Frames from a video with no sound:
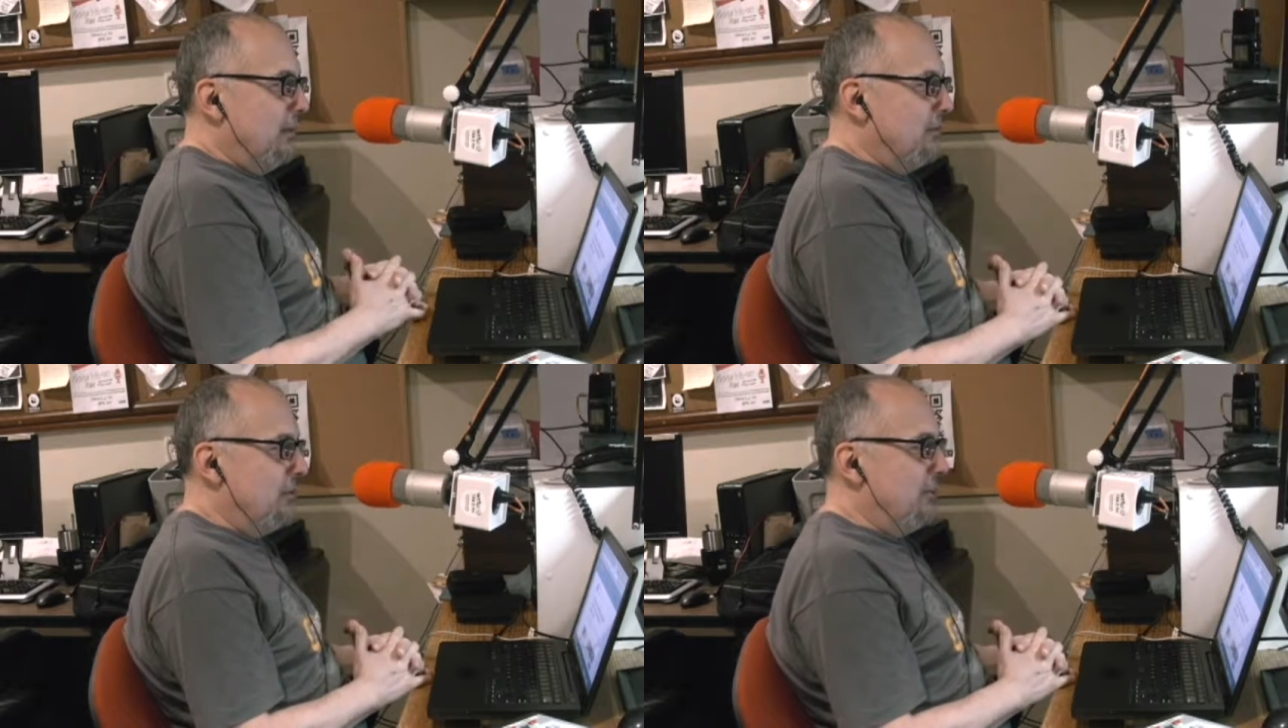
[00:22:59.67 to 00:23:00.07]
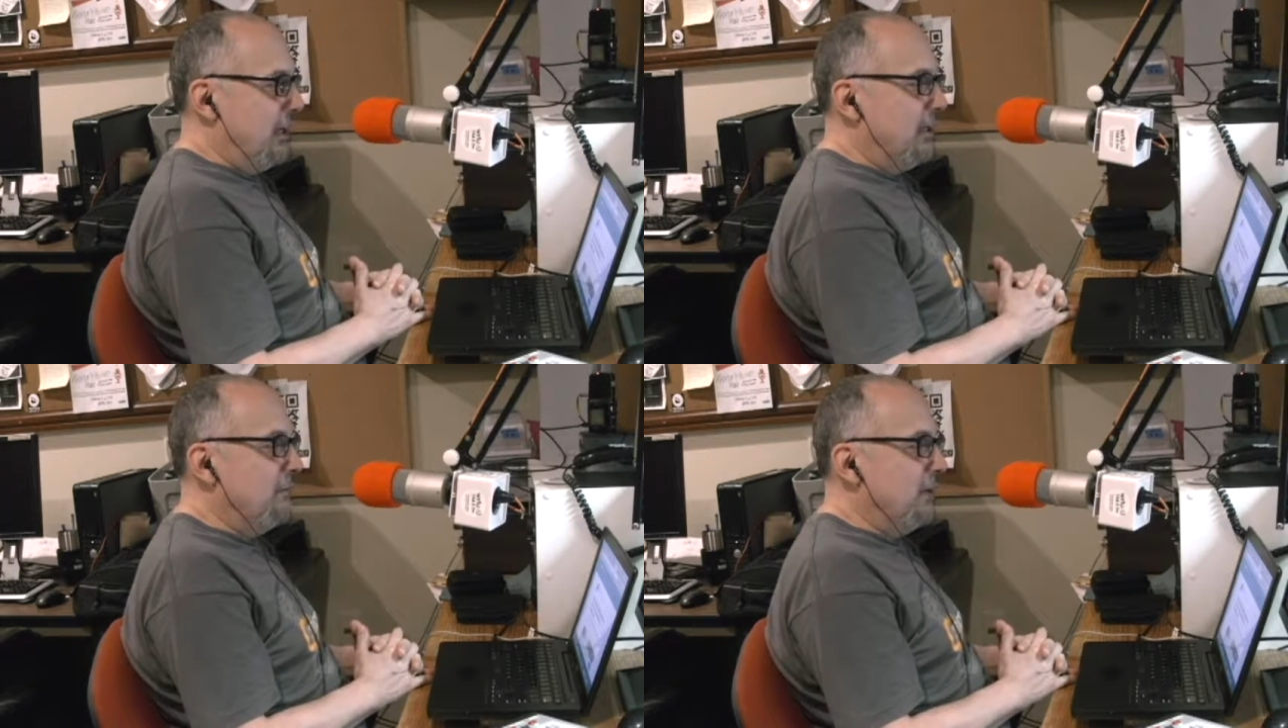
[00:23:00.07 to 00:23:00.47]
to
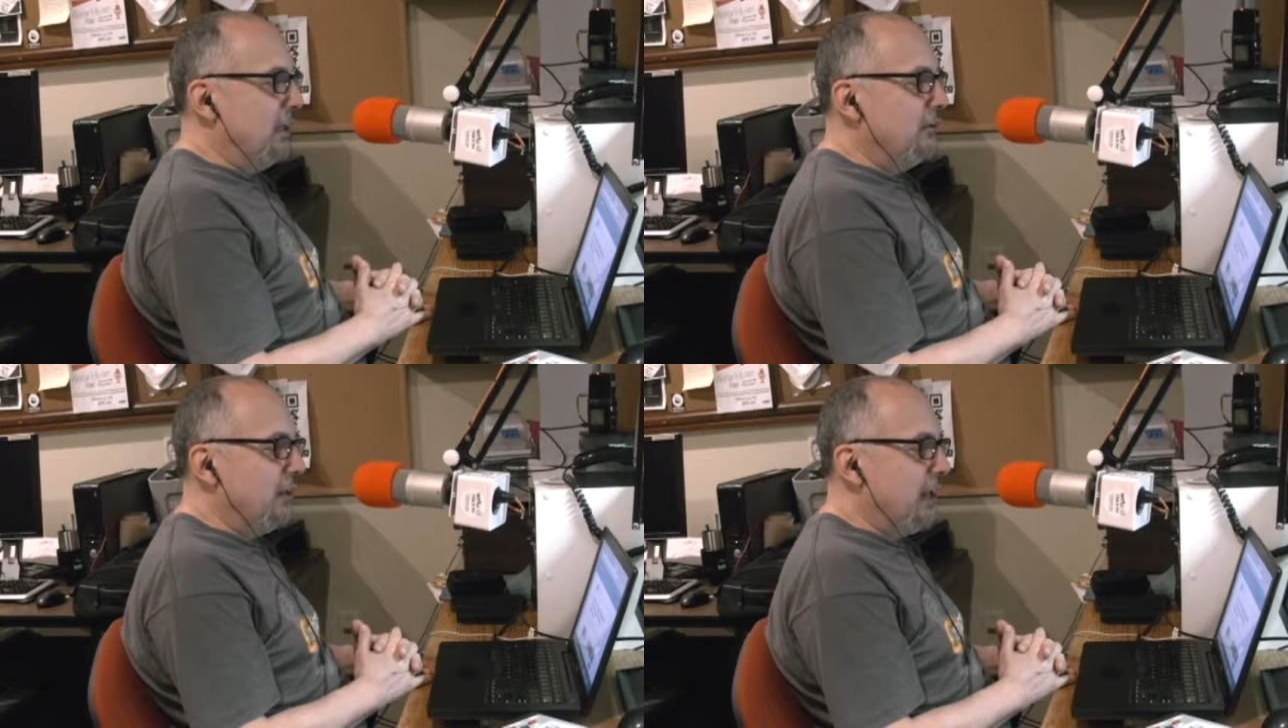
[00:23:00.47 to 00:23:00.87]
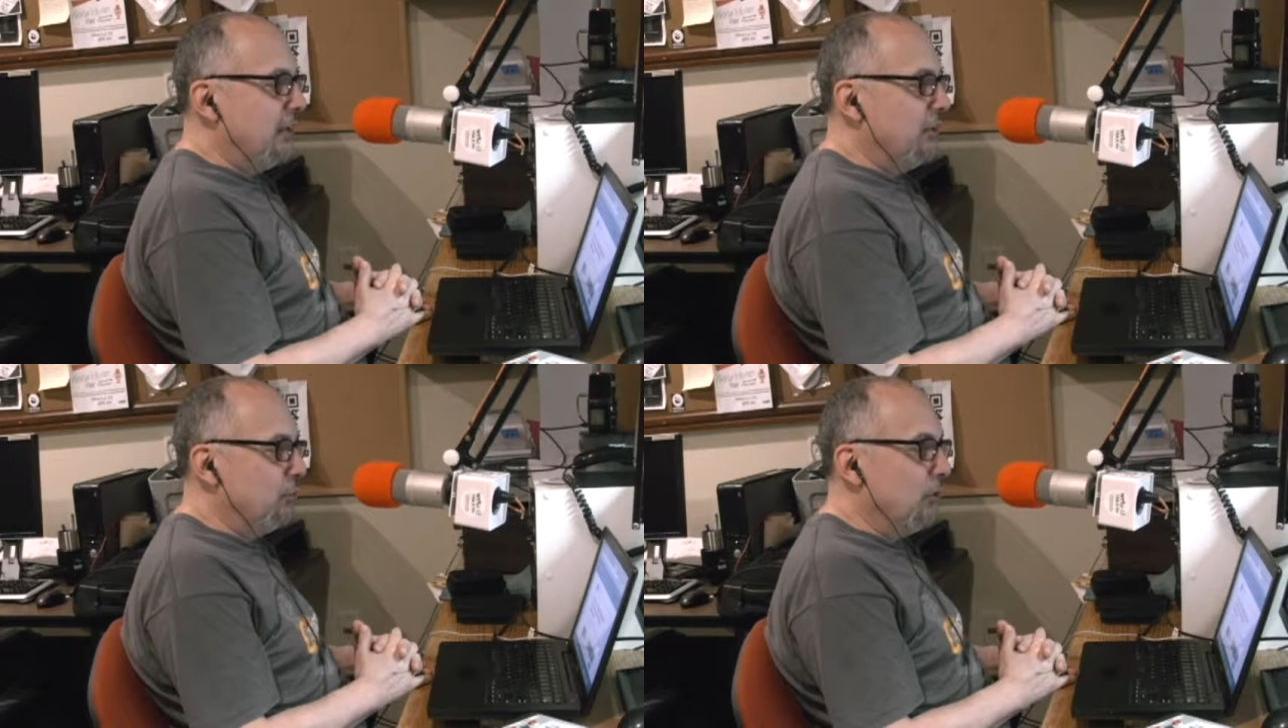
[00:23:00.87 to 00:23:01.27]
take him at
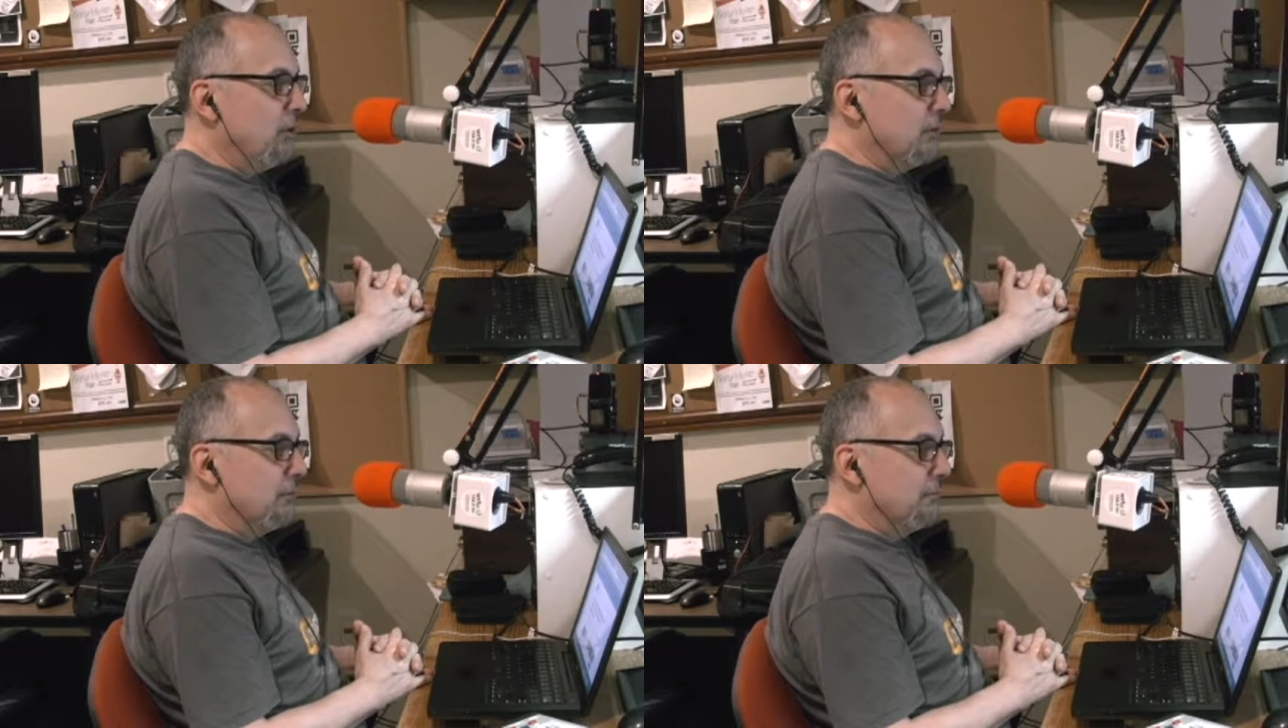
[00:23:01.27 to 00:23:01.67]
his word.